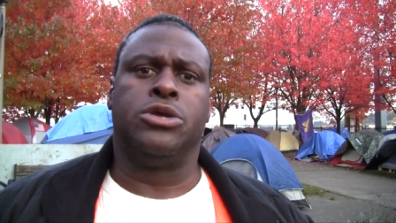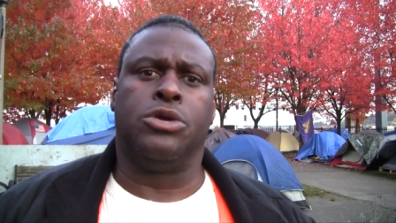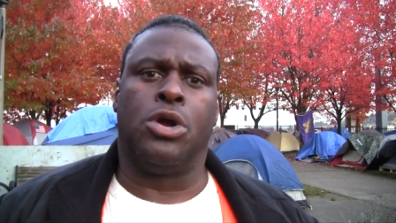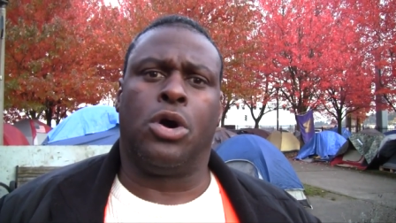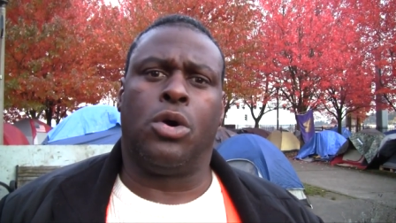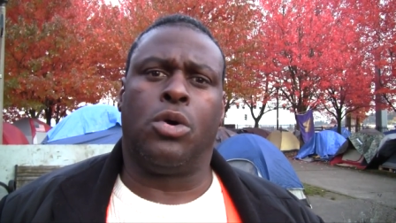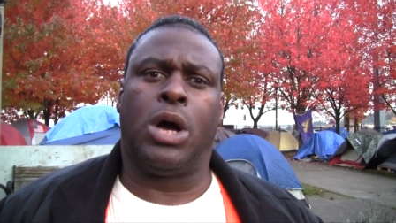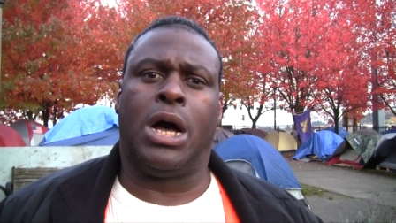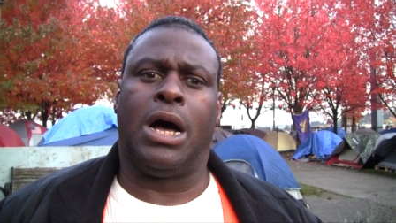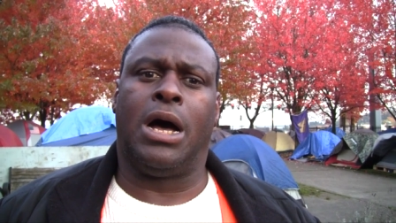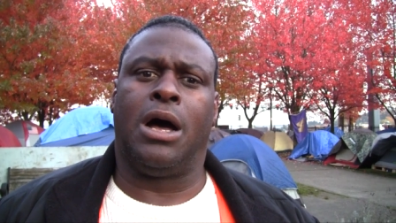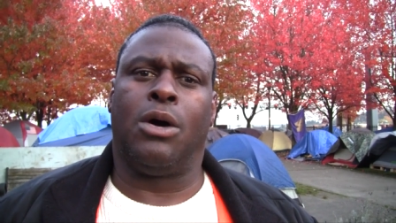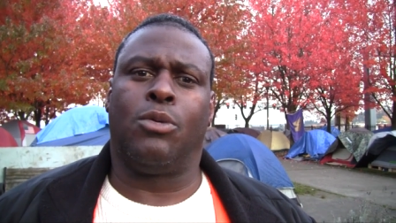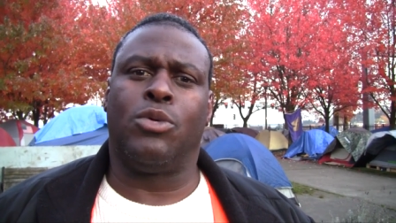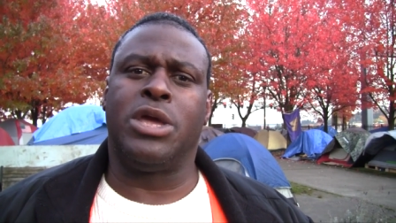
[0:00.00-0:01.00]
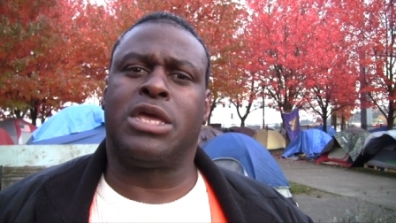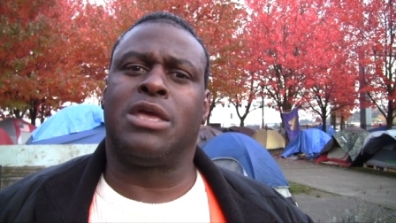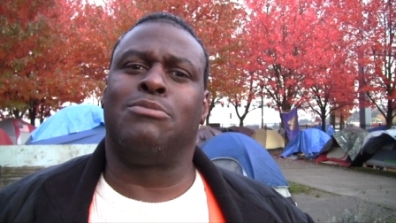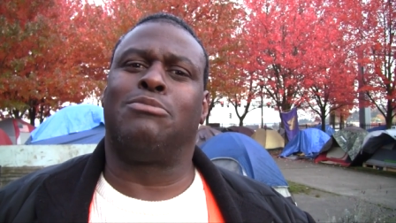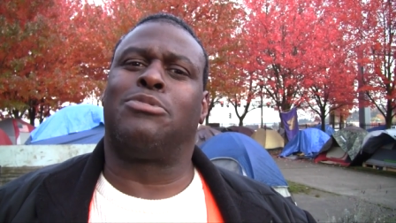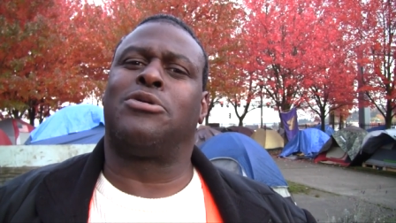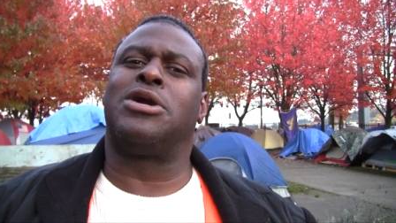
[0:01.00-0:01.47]
you know, uh, we
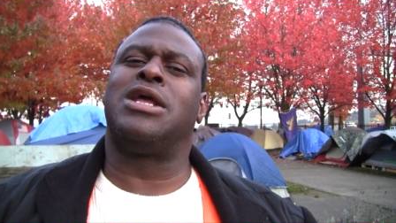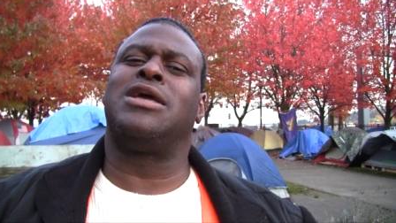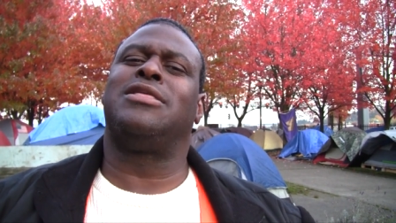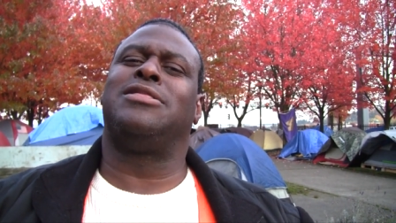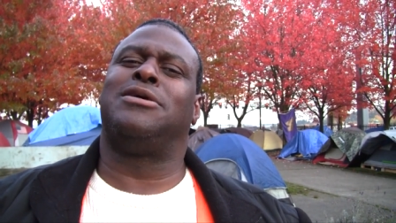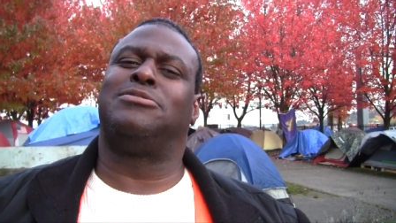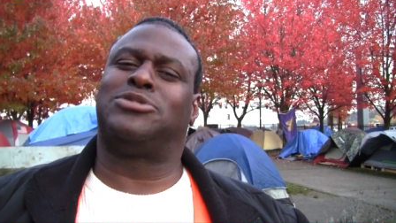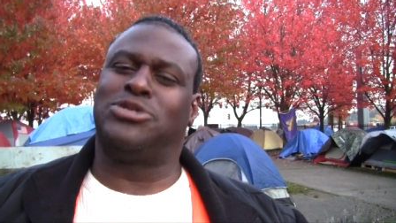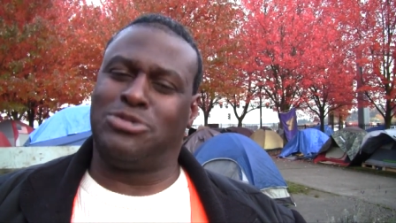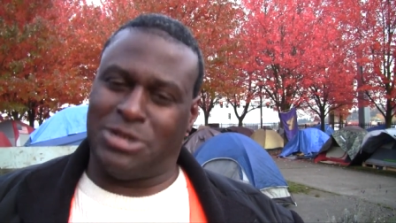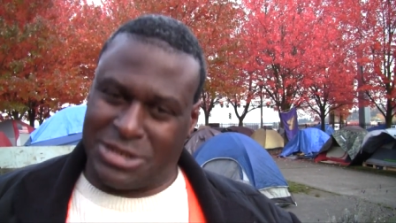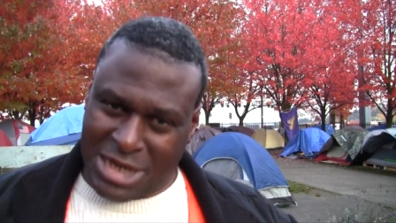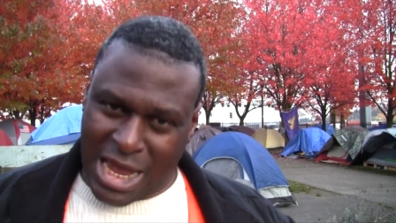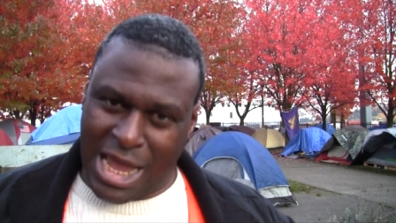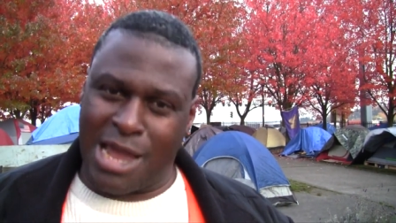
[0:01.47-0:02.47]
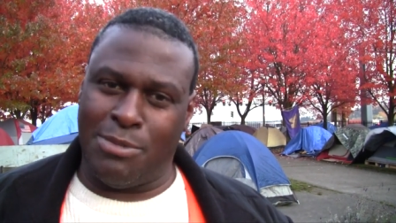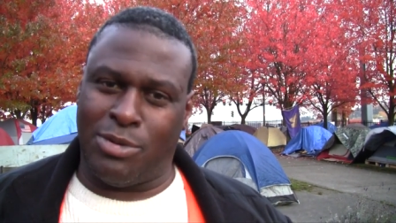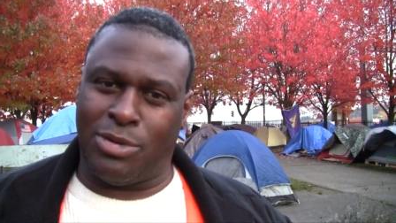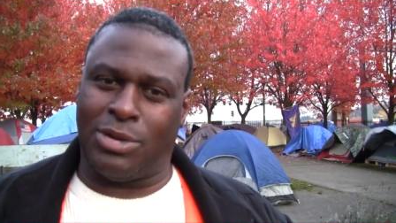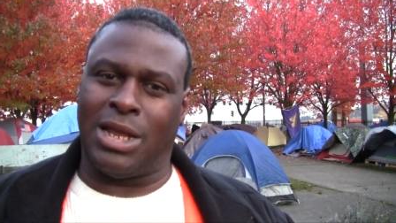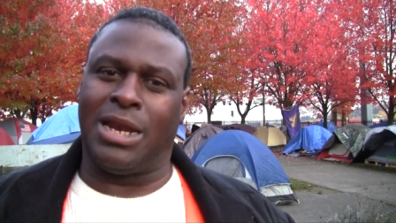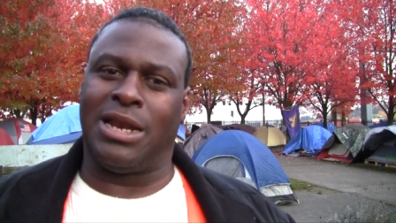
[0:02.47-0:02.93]
can bring them to the table
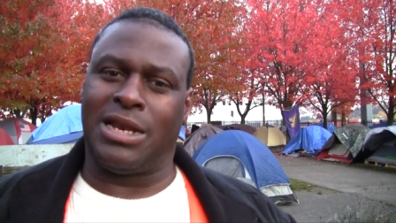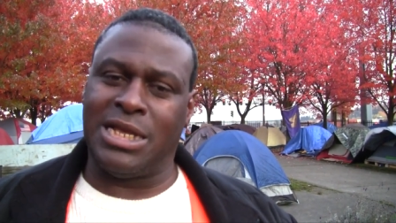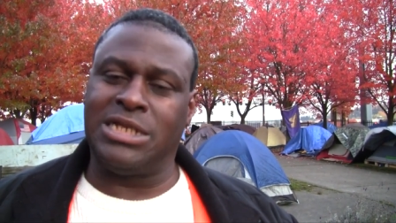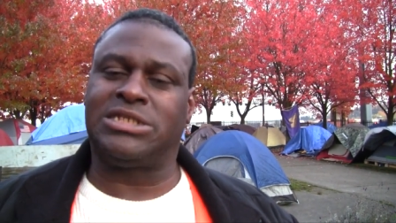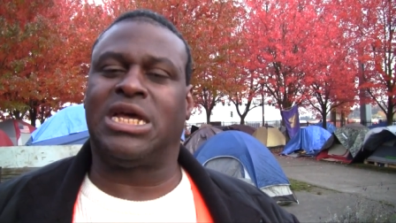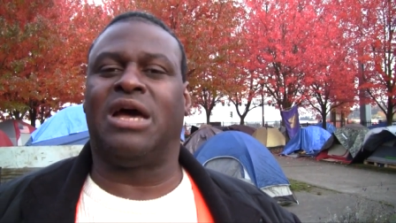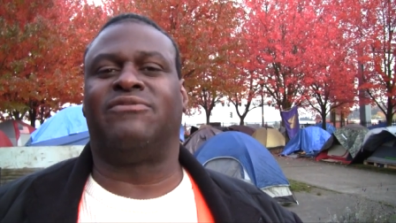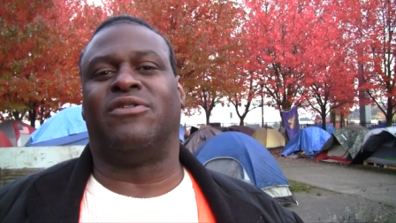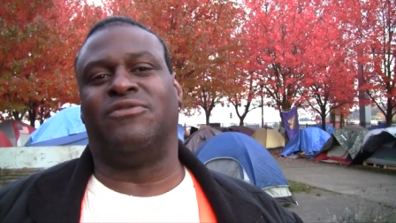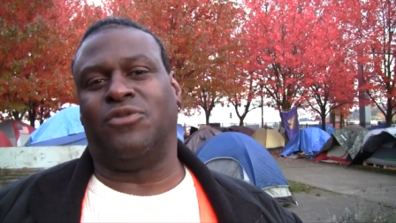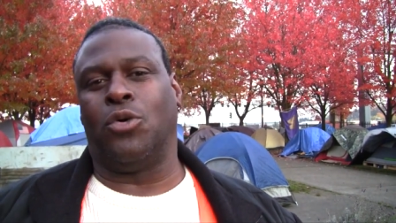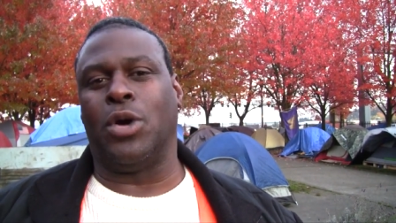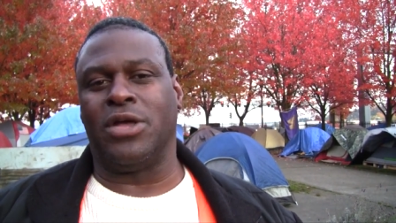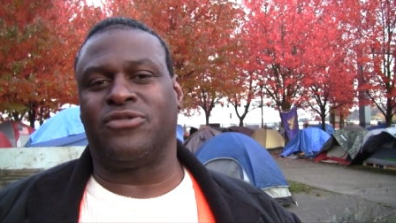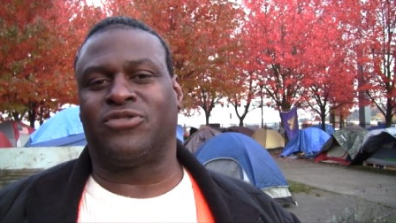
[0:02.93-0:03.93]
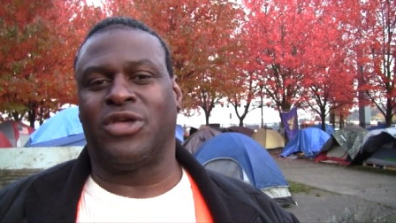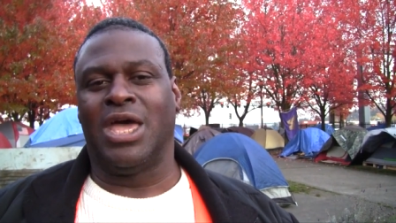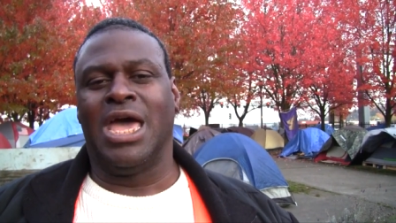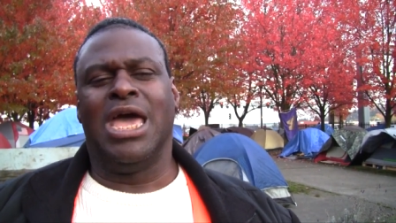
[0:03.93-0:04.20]
and at least have a voice.